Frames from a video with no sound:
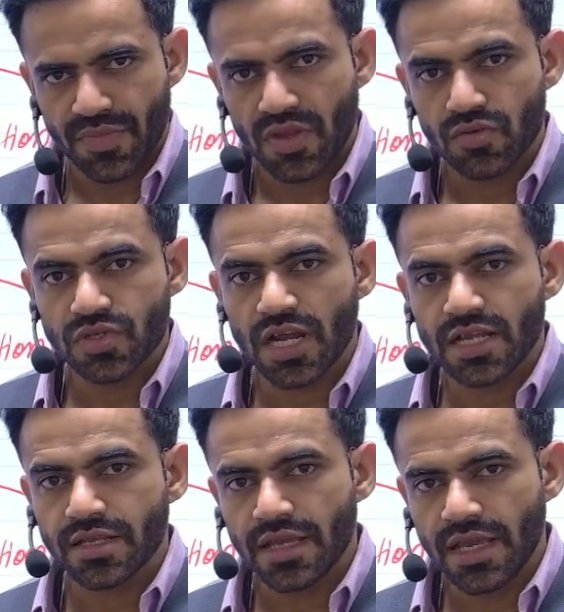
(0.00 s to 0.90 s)

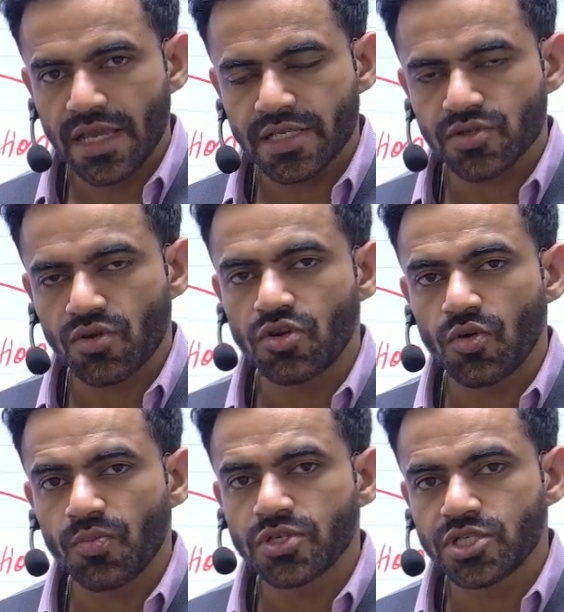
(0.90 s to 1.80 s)
Gujarat is on
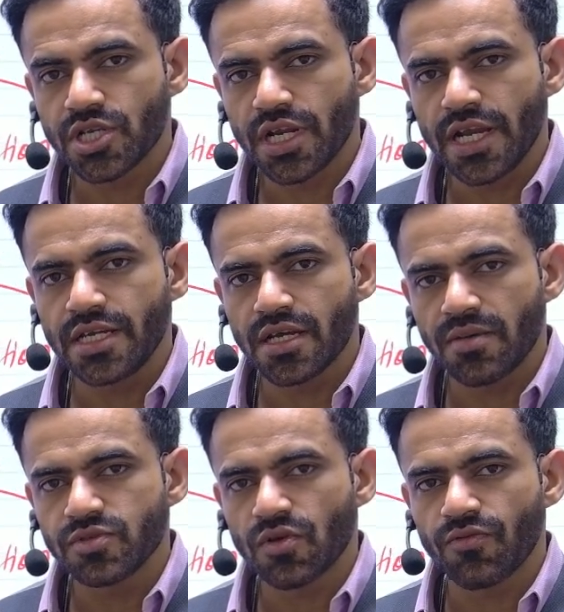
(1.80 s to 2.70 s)
top position in
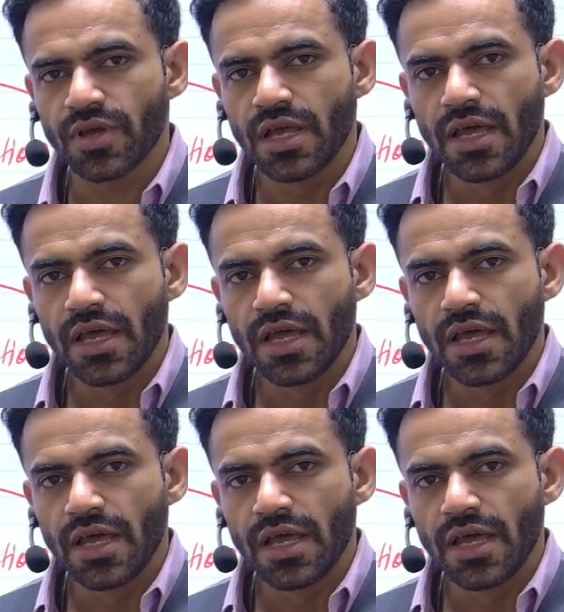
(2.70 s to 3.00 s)
terms of